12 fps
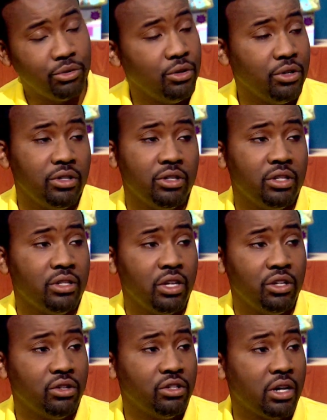So you can just
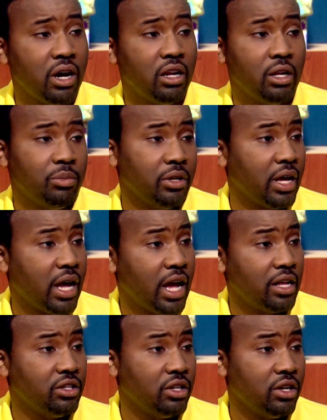set your child up in a
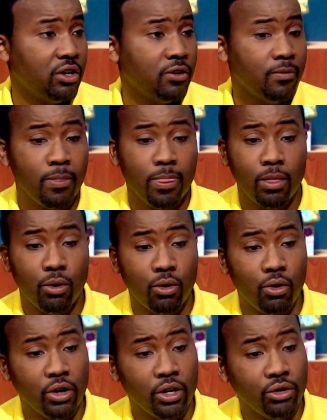high chair
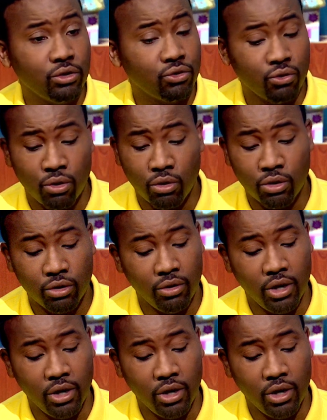or in the stroller,